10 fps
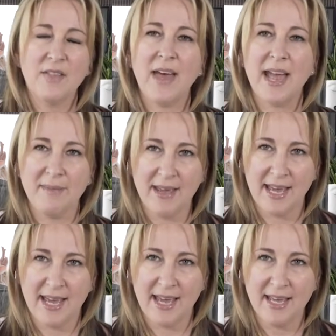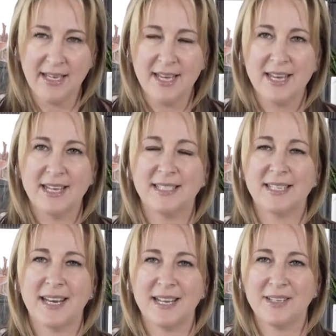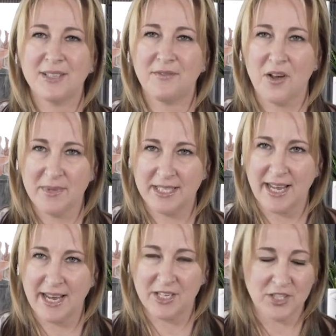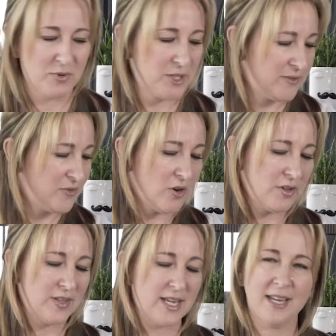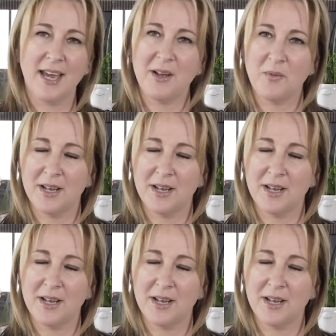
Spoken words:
The aim here is to get it into the foamy stage. Once we've got the egg